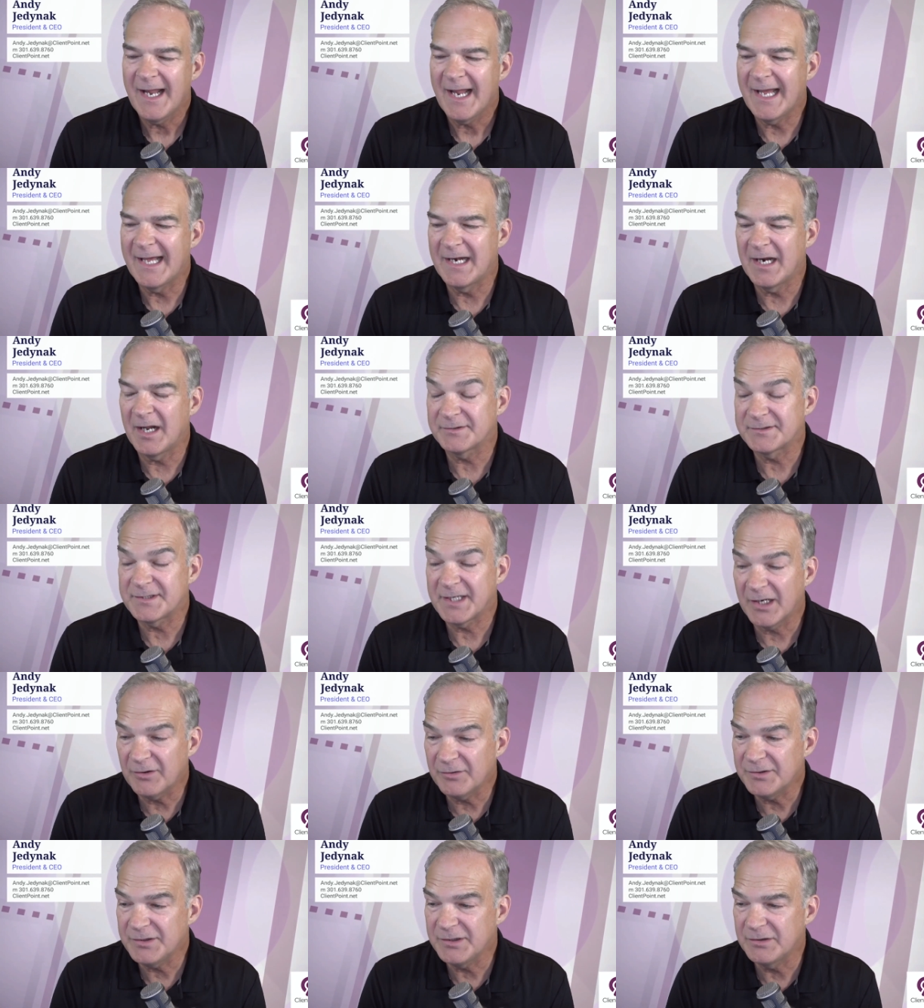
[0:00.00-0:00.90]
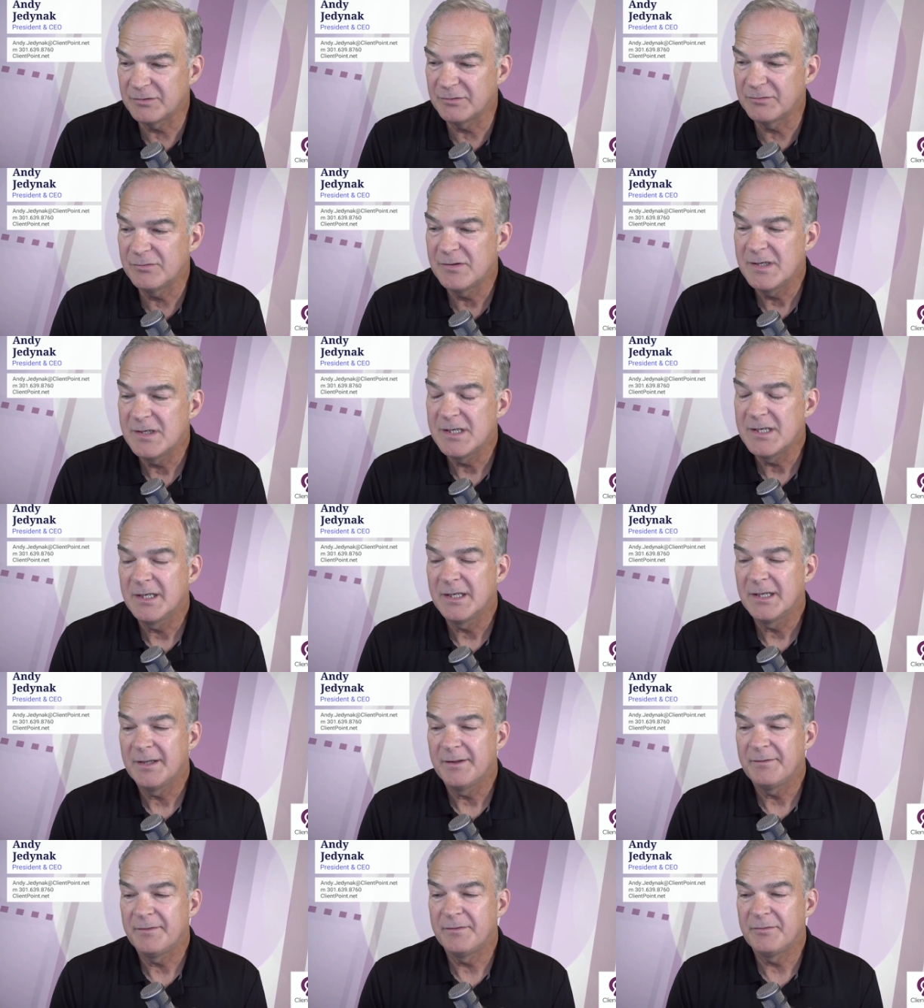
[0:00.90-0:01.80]
And I'll tell you,
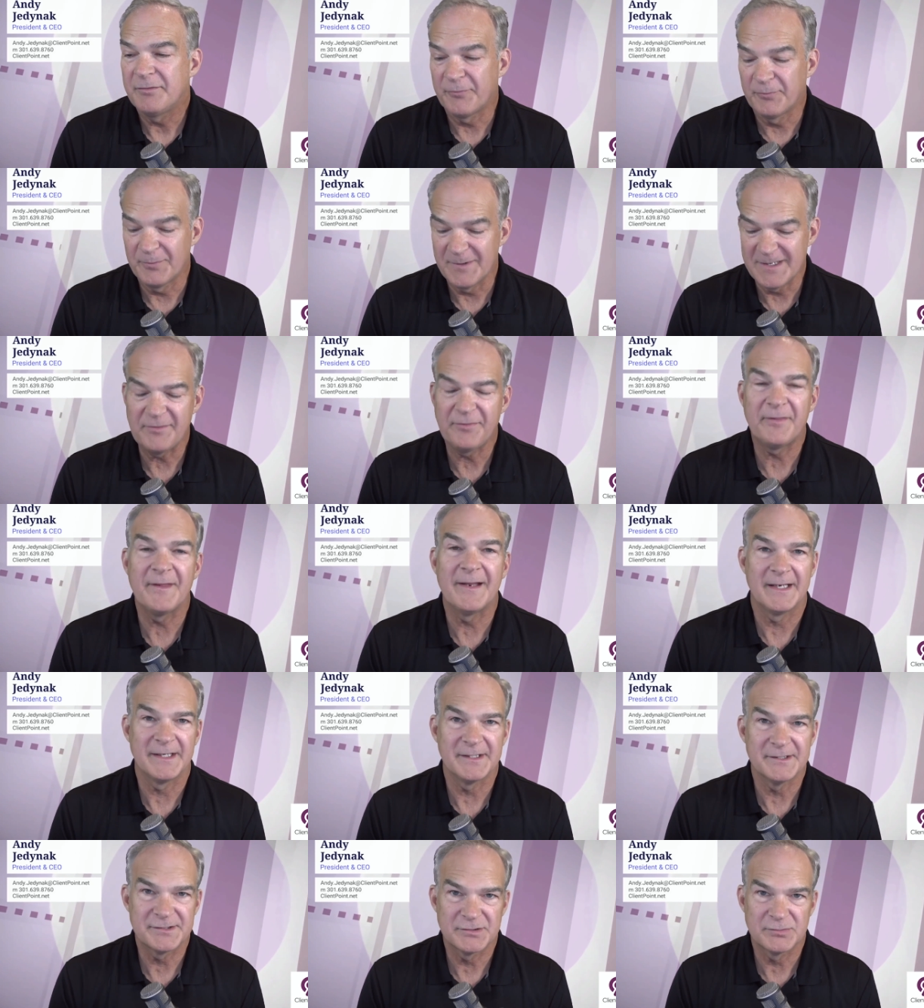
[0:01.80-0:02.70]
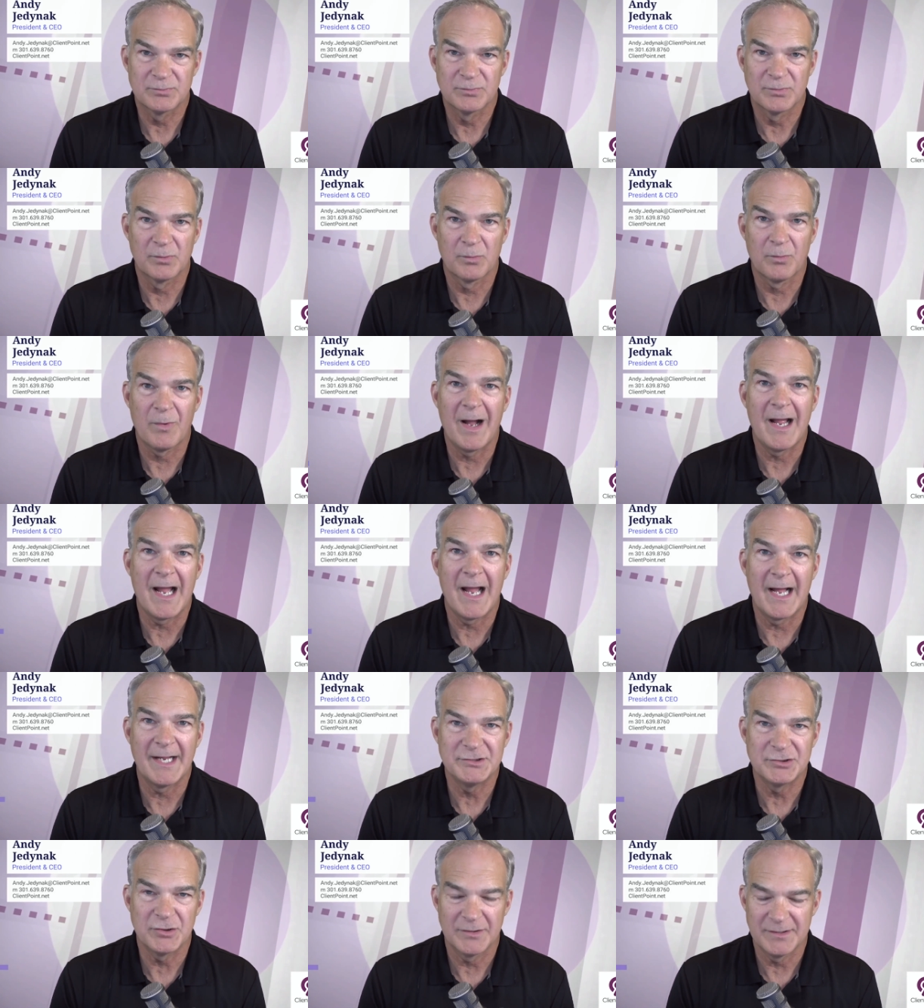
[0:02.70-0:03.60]
three things were why
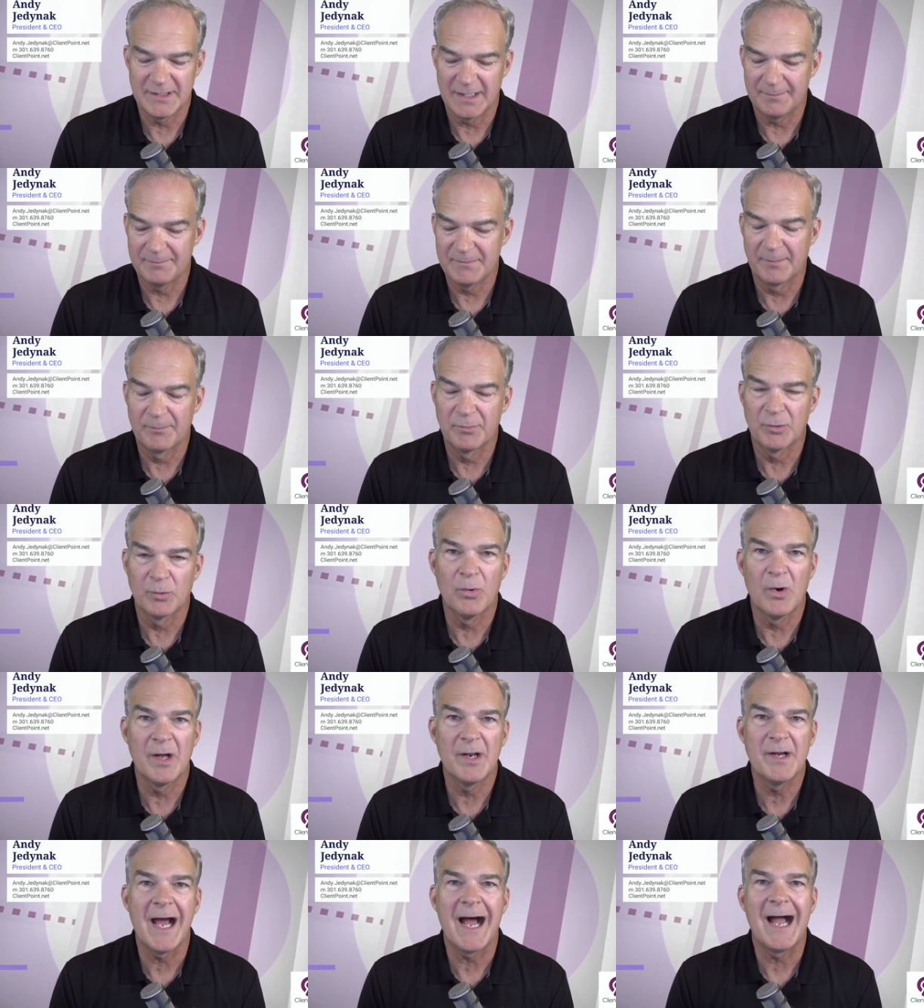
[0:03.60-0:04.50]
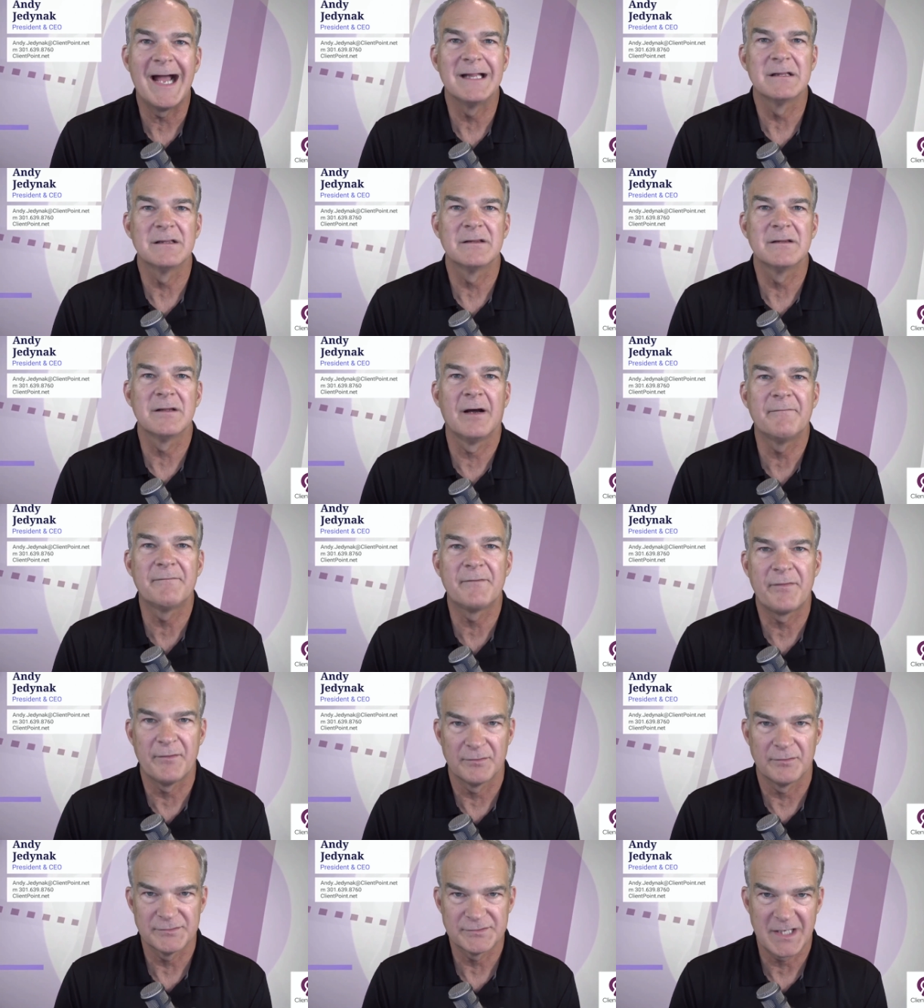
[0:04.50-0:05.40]
I joined up. Number one, I
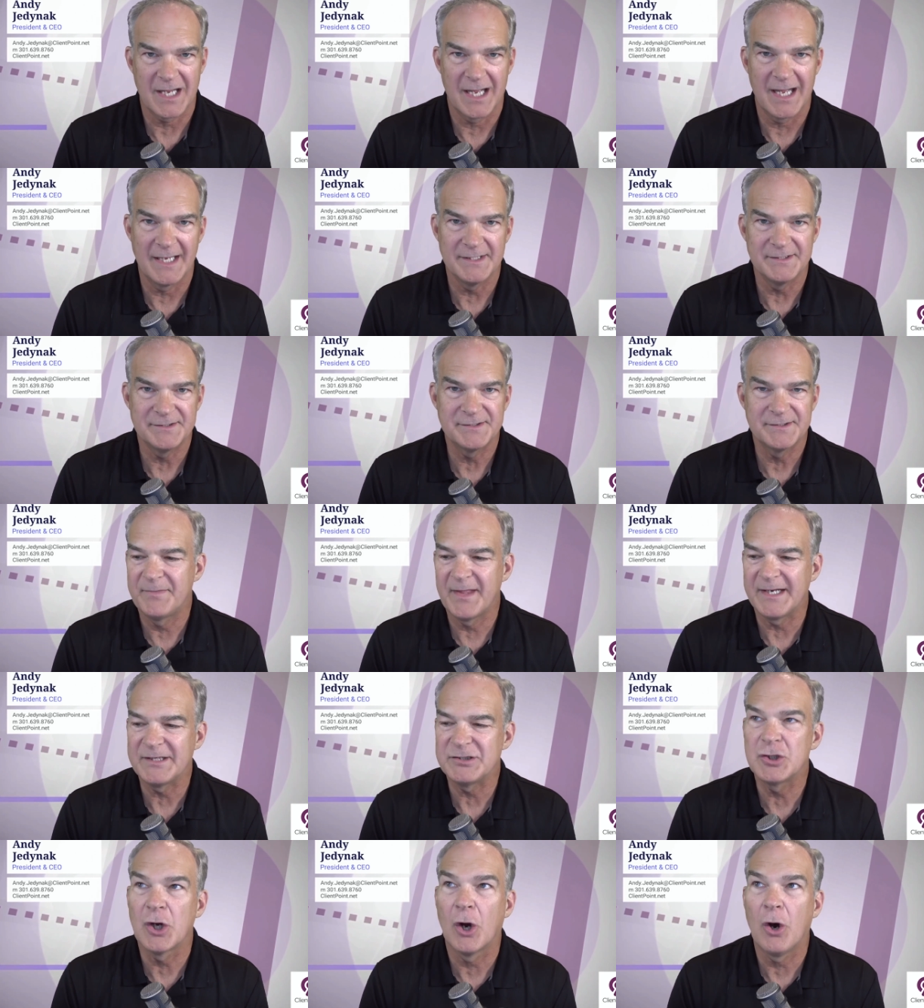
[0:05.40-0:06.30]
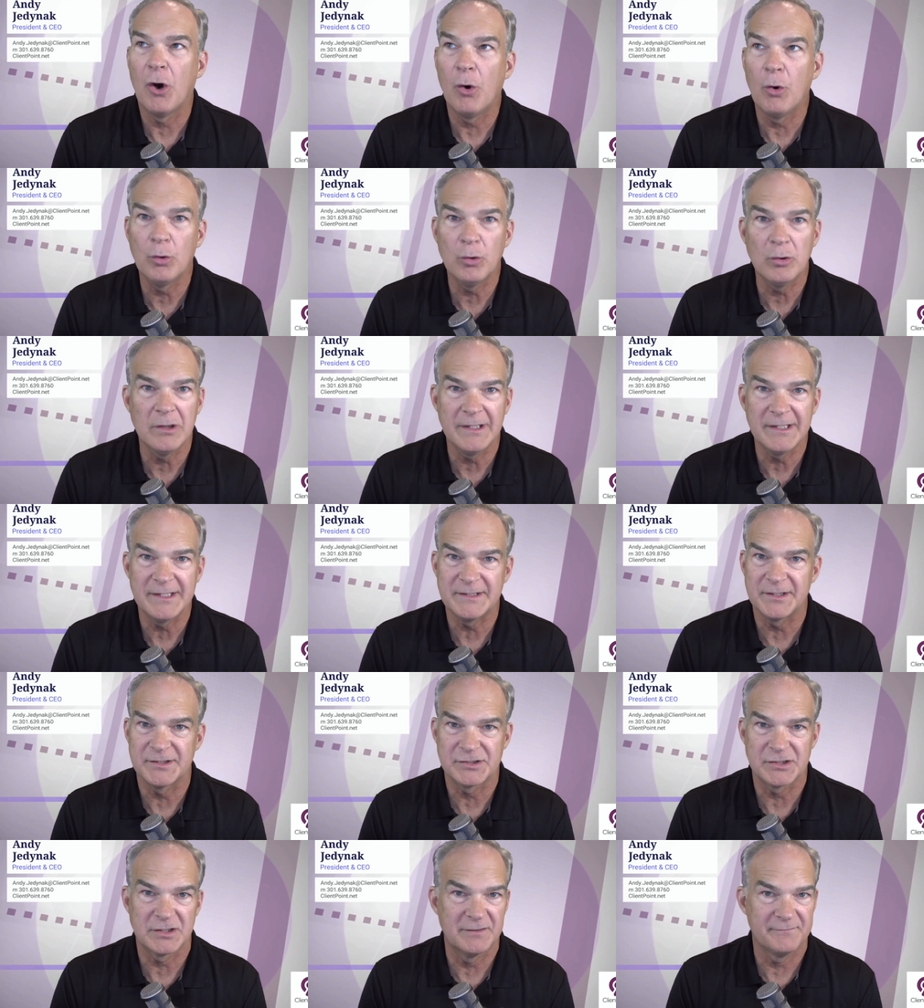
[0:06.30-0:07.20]
loved those guys. They totally
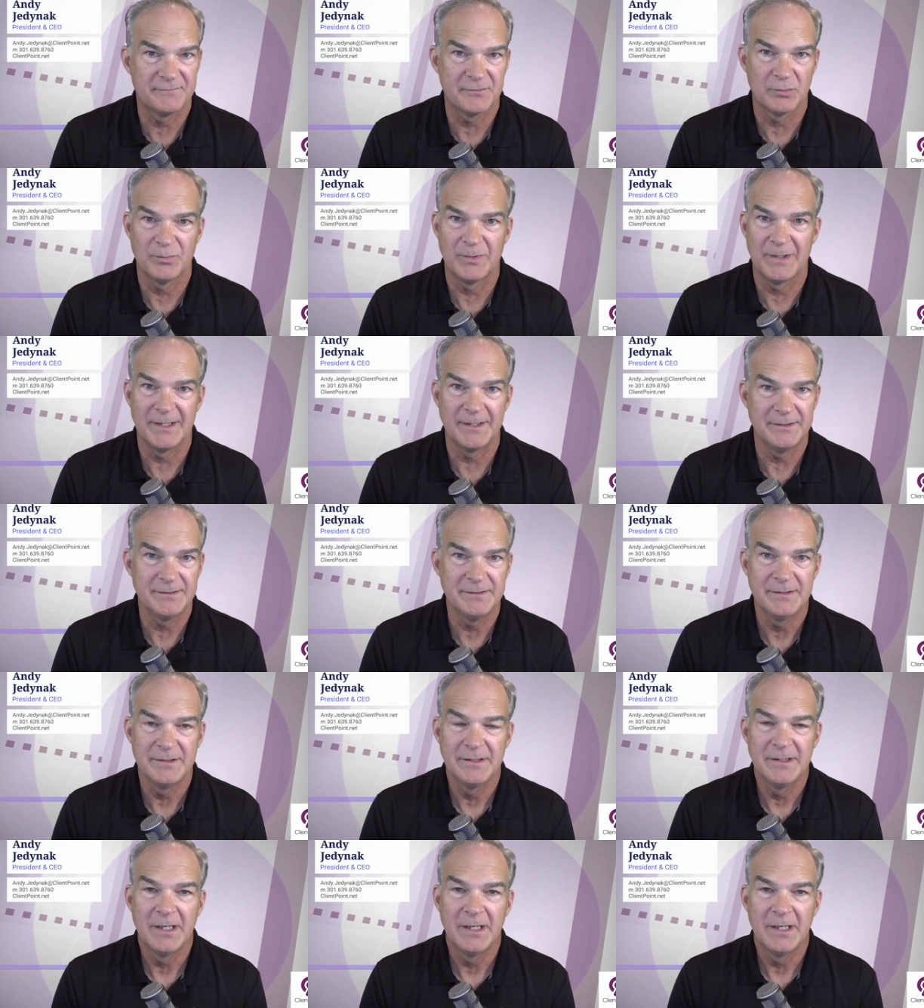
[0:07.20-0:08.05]
deserve to win.